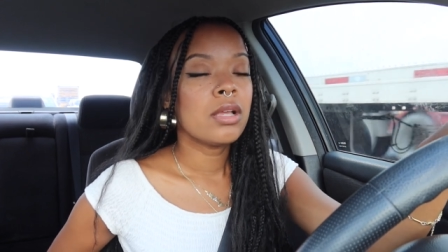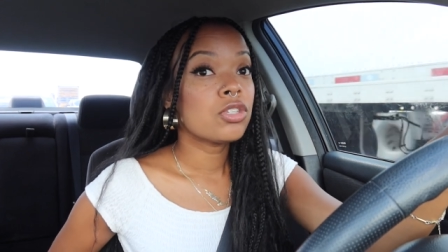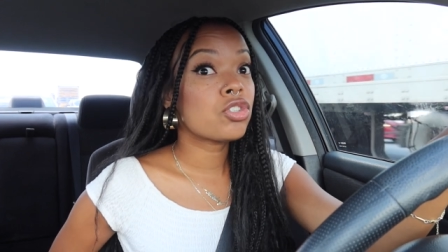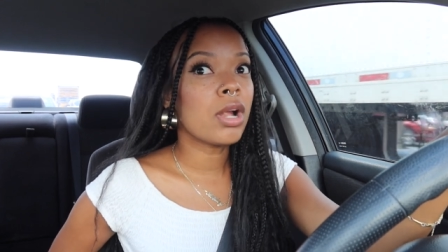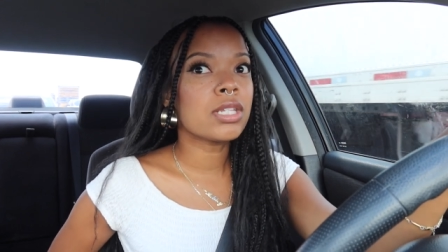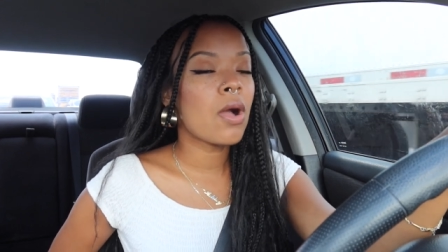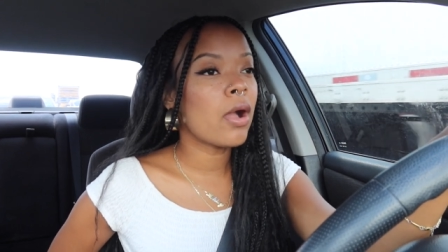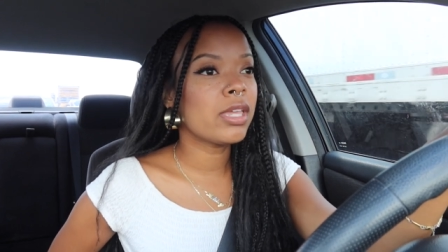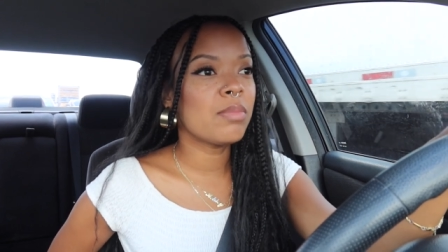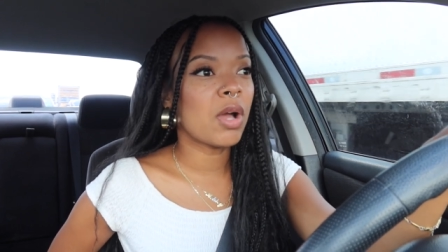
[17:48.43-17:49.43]
start
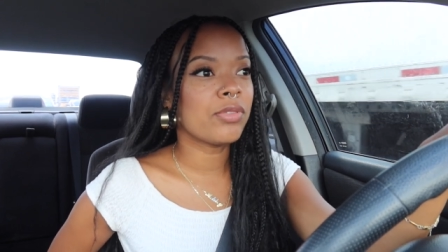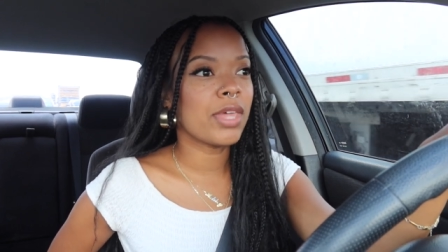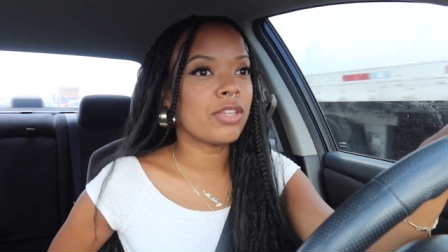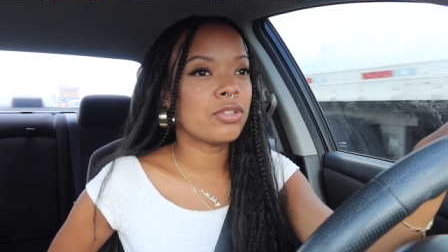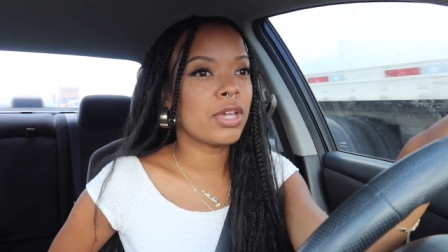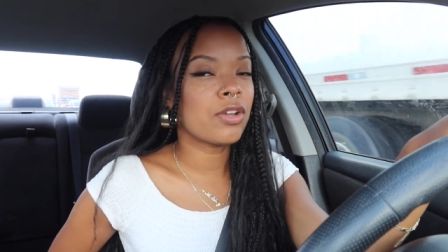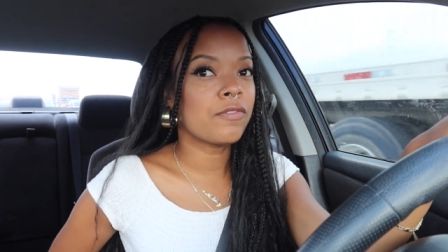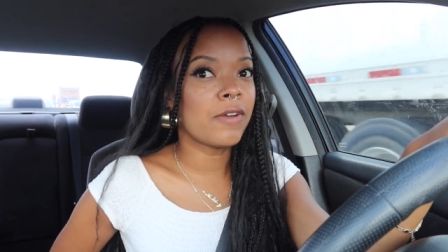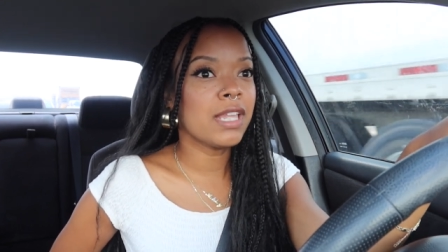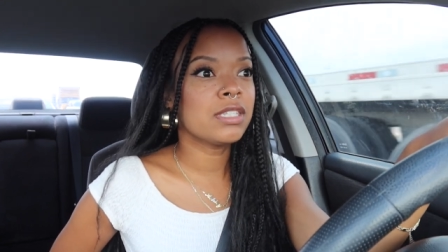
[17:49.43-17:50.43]
talking about that so that your
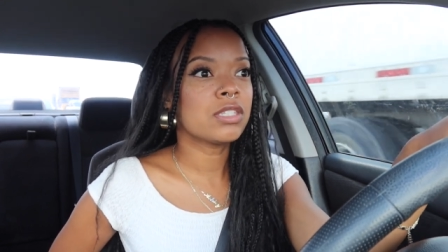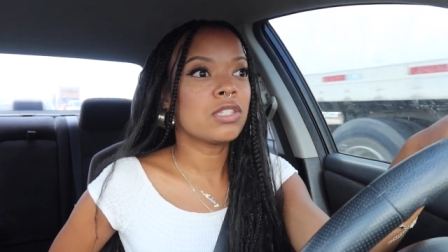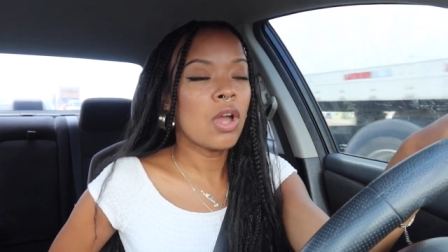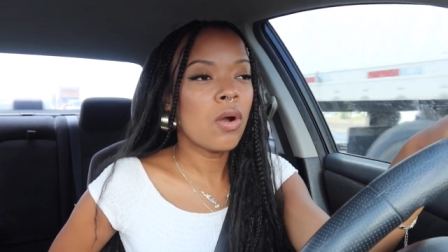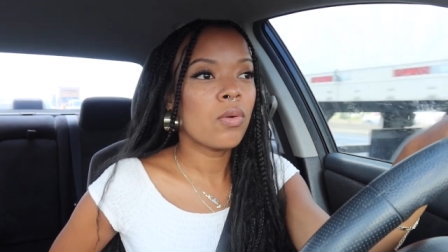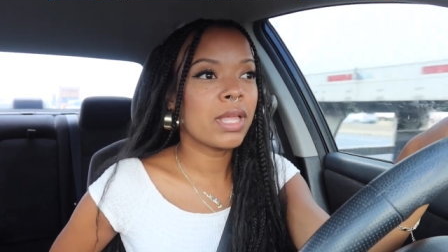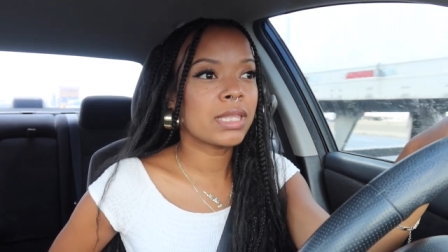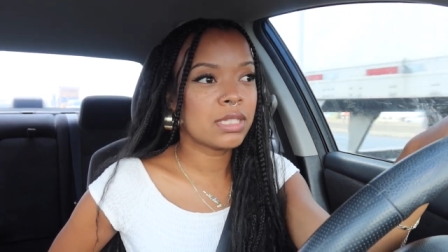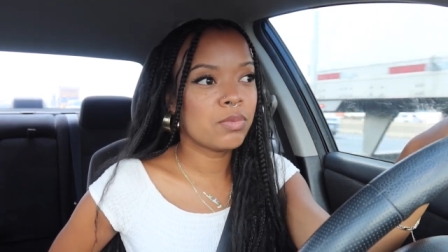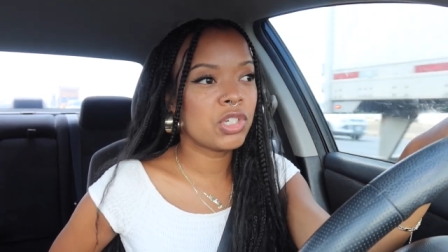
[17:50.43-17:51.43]
friends know like
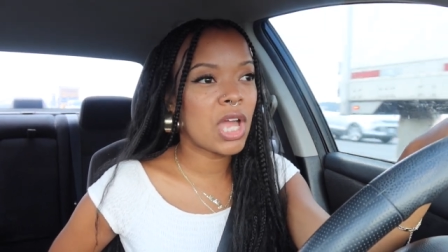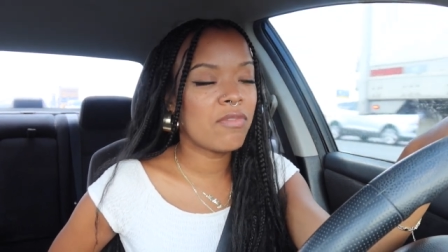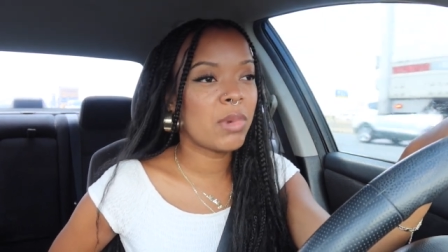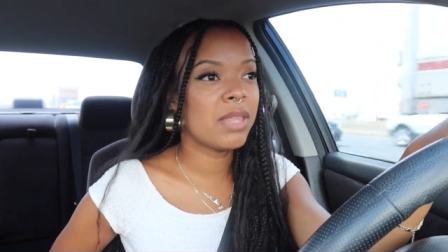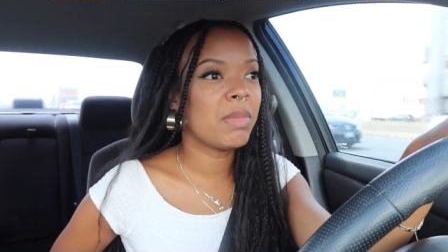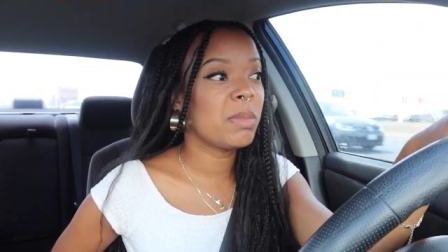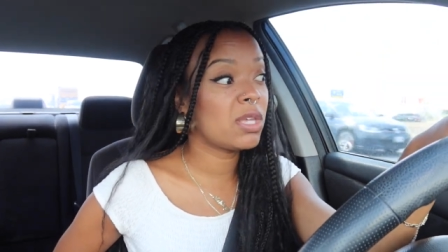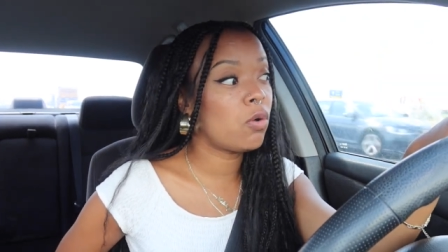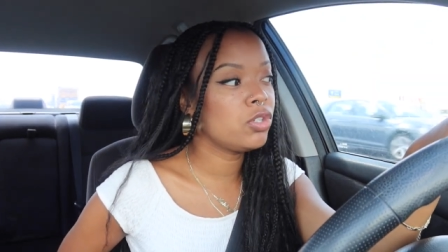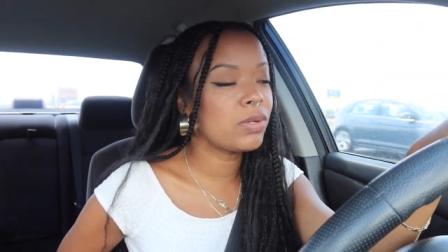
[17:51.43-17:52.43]
this is what you have in mind maybe
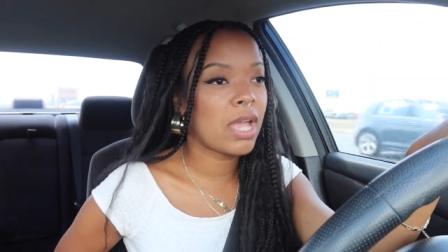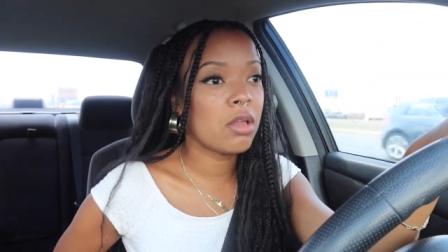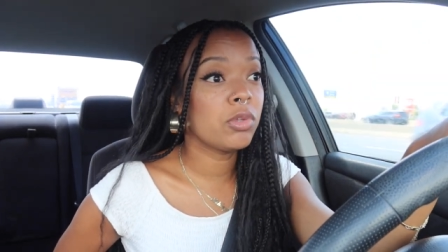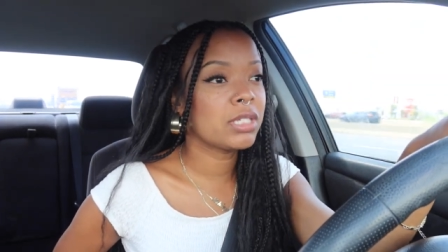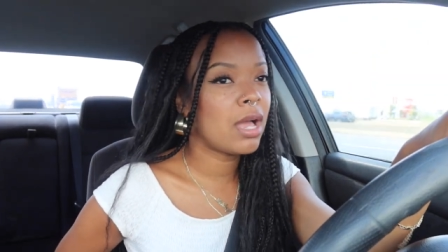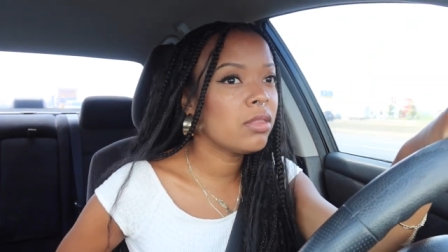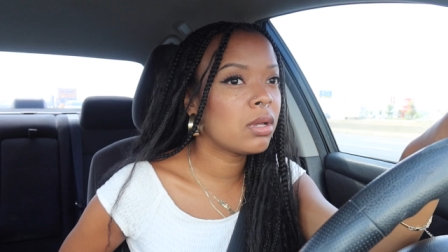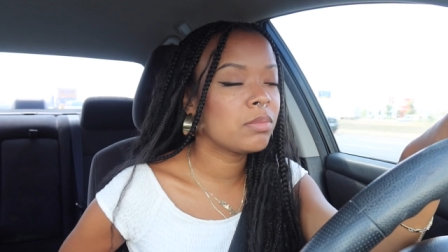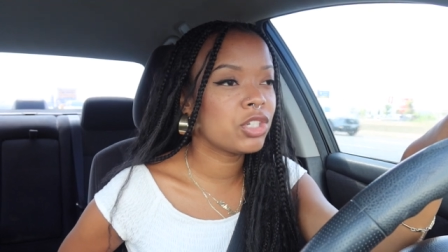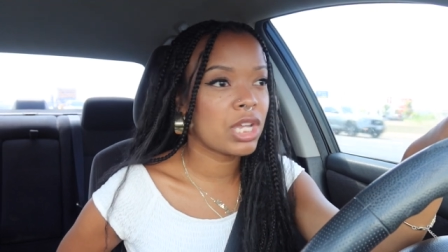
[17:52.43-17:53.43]
they hold you accountable tell
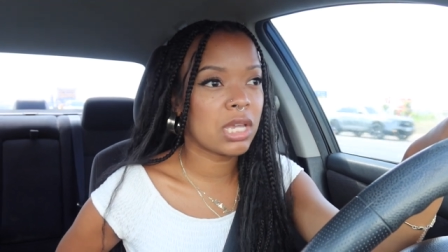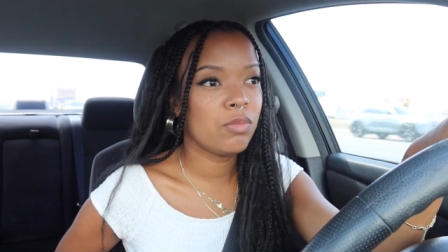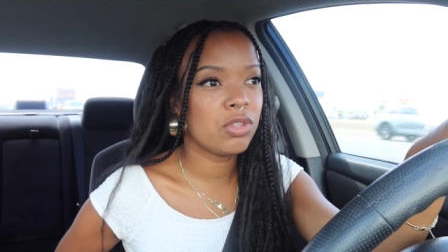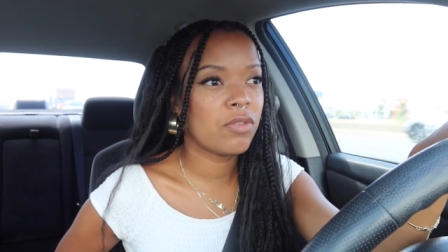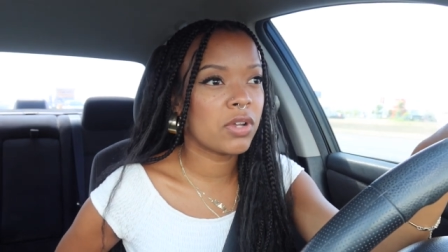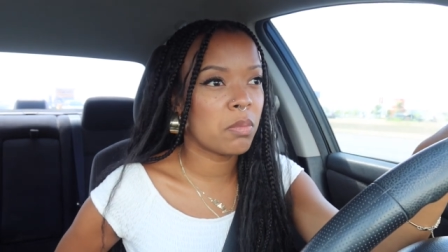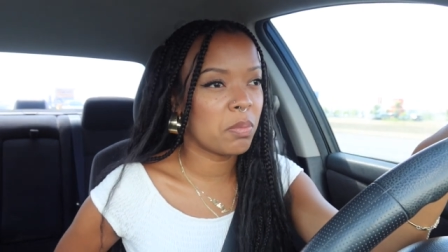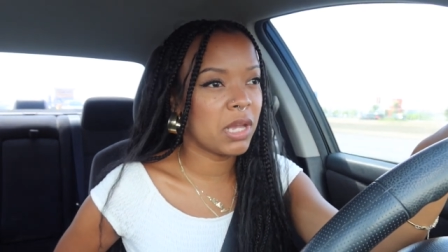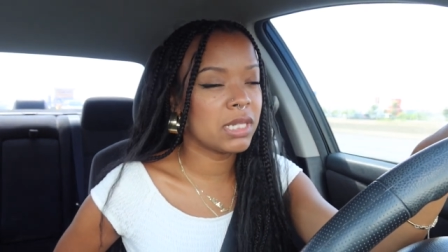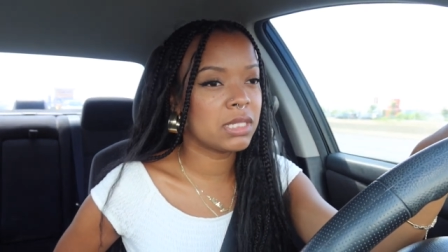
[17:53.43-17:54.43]
them to check in with you every couple
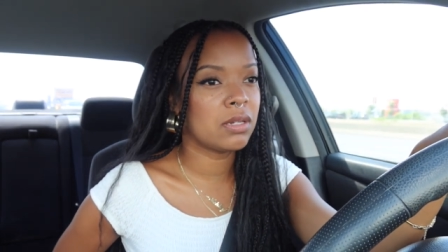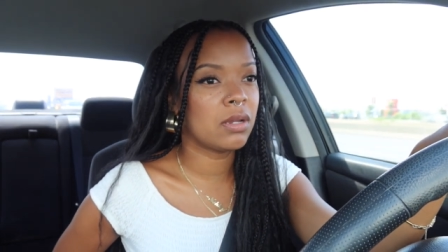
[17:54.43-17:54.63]
months you